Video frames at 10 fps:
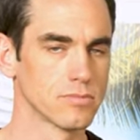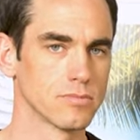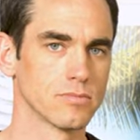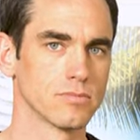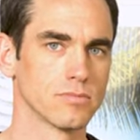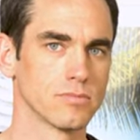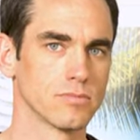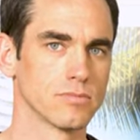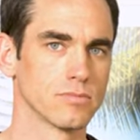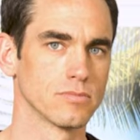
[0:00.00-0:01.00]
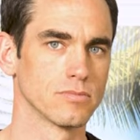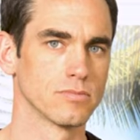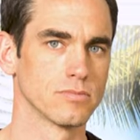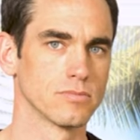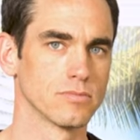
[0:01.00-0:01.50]

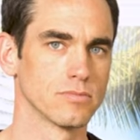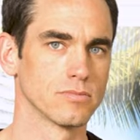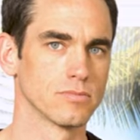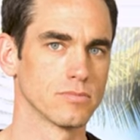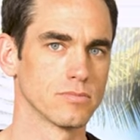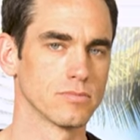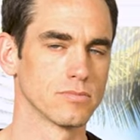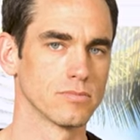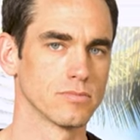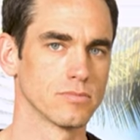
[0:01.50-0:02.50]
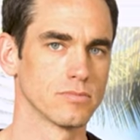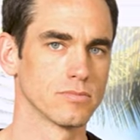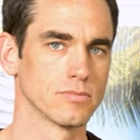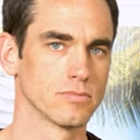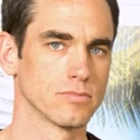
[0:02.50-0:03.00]

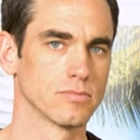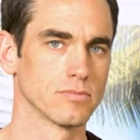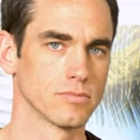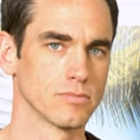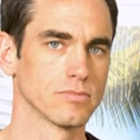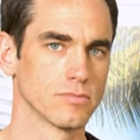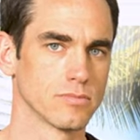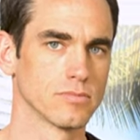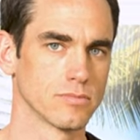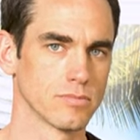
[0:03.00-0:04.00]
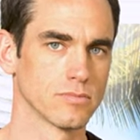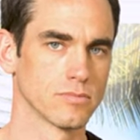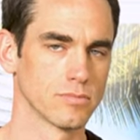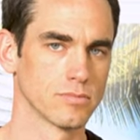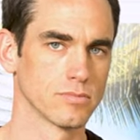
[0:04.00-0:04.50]

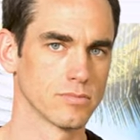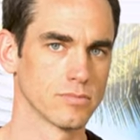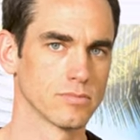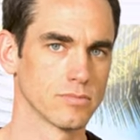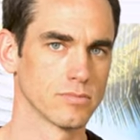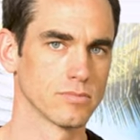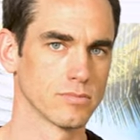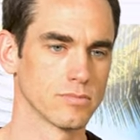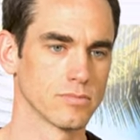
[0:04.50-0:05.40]
(not speaking)